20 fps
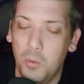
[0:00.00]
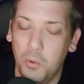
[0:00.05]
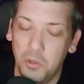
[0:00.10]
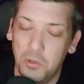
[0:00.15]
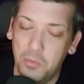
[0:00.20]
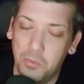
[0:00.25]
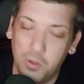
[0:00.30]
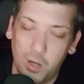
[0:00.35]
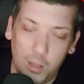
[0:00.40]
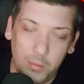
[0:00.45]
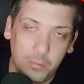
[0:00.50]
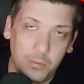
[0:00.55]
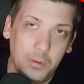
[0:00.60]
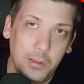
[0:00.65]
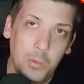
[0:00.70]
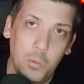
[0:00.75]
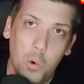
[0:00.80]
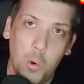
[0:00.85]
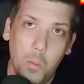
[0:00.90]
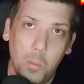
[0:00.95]
which
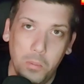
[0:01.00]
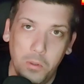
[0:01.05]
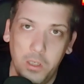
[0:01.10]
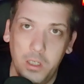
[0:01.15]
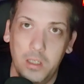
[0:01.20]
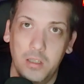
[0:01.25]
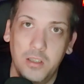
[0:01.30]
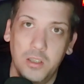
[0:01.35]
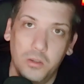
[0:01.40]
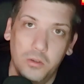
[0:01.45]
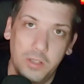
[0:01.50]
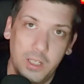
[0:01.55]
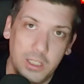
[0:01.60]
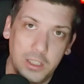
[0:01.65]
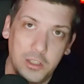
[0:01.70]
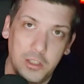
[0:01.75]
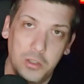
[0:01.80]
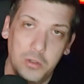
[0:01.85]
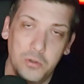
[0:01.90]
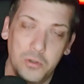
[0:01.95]
probably won't be until
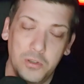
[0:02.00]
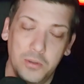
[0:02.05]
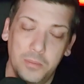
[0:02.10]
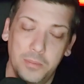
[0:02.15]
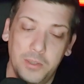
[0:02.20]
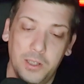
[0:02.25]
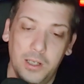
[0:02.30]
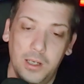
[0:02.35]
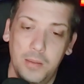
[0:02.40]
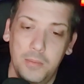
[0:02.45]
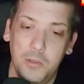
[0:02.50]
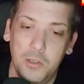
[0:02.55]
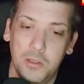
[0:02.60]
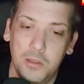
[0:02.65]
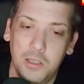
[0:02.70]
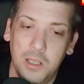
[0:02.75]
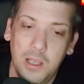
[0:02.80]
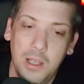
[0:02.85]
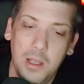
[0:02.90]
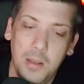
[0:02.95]
next year sometime,
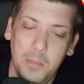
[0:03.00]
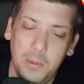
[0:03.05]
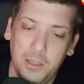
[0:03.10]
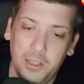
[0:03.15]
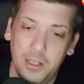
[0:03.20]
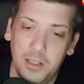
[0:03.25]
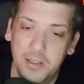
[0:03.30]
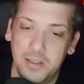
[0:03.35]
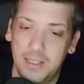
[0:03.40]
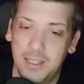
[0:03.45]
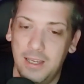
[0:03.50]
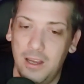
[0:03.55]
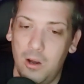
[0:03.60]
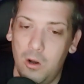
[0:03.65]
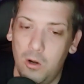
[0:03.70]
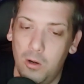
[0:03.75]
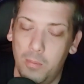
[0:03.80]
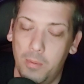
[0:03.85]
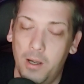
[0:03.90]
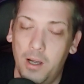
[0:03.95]
just because they
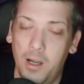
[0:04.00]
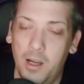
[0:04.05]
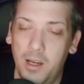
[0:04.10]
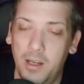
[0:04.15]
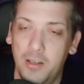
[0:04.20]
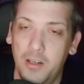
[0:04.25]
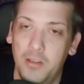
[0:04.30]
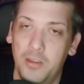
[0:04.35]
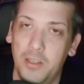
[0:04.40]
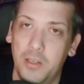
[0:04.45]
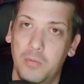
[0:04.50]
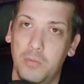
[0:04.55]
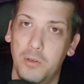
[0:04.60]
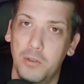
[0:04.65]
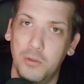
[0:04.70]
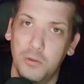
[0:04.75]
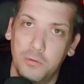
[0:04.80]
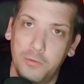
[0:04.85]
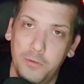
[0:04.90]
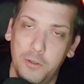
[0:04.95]
are behind on the
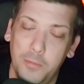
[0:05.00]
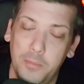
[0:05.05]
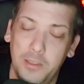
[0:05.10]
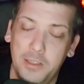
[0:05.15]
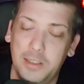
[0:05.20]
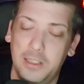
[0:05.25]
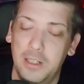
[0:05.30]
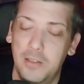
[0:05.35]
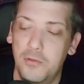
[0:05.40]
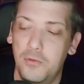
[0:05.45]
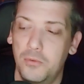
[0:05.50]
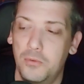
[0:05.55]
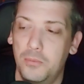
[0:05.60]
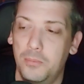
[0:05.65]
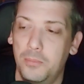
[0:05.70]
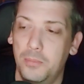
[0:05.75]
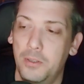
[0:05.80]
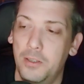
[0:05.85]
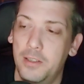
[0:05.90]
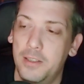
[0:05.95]
original filming
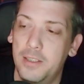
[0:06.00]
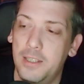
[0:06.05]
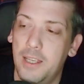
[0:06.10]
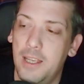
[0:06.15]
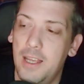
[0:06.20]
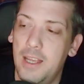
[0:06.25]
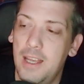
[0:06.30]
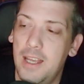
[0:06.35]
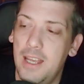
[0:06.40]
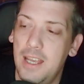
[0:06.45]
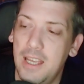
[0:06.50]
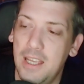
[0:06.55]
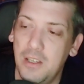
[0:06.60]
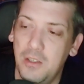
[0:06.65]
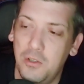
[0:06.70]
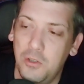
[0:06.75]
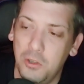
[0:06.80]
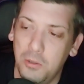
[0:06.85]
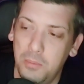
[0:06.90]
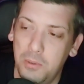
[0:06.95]
schedule. But it
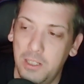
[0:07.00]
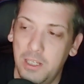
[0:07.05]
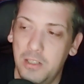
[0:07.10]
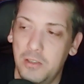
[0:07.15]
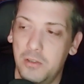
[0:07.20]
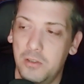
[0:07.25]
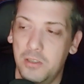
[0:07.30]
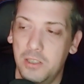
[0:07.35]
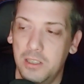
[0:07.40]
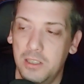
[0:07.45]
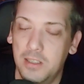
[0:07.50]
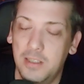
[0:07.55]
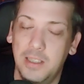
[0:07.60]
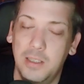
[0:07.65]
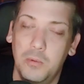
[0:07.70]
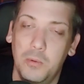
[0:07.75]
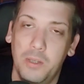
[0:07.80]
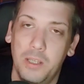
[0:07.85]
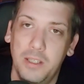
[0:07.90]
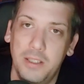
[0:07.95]
should be interesting to
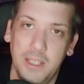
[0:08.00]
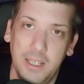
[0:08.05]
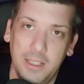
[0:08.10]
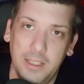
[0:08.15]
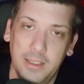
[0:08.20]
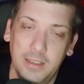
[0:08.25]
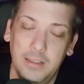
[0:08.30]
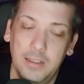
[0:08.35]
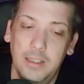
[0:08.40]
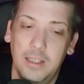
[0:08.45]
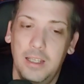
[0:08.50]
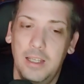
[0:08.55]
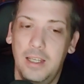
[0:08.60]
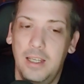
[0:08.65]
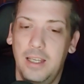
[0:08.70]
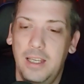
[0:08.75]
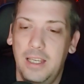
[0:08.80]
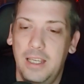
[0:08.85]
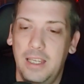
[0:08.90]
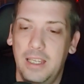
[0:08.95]
see where they take it,
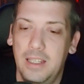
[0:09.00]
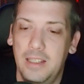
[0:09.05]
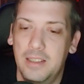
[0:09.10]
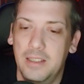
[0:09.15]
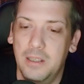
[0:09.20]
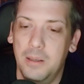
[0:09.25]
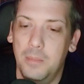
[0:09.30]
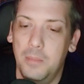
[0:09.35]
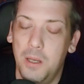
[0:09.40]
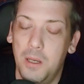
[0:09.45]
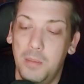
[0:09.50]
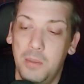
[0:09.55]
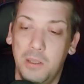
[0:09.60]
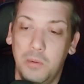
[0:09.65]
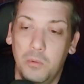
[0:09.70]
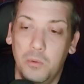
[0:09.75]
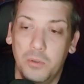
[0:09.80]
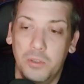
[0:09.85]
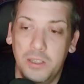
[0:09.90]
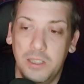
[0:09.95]
and uh, maybe
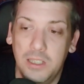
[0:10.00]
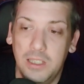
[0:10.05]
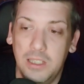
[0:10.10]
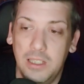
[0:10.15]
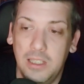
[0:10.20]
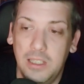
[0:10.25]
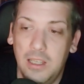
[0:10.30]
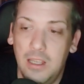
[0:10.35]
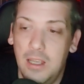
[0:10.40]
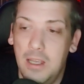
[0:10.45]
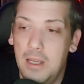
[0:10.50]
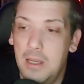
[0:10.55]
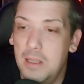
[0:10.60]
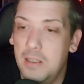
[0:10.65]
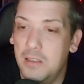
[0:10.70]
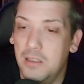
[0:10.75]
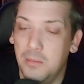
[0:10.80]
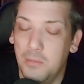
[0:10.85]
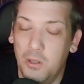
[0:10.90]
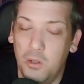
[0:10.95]
we'll see
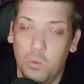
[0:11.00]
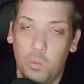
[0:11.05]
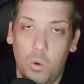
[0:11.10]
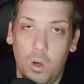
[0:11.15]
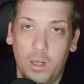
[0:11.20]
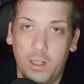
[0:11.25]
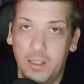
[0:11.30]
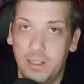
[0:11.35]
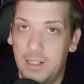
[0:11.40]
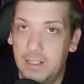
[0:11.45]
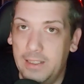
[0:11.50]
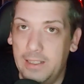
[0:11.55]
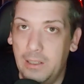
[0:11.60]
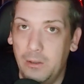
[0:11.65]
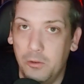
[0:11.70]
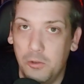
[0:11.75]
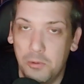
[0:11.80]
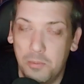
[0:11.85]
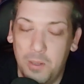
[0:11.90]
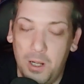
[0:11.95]
some other Walking Dead
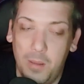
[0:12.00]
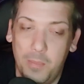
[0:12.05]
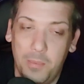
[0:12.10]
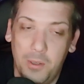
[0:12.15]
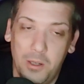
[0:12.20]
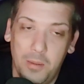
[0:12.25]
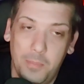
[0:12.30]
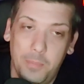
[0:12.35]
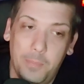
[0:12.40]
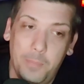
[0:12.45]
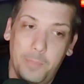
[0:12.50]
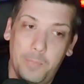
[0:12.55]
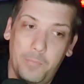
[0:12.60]
characters pop up.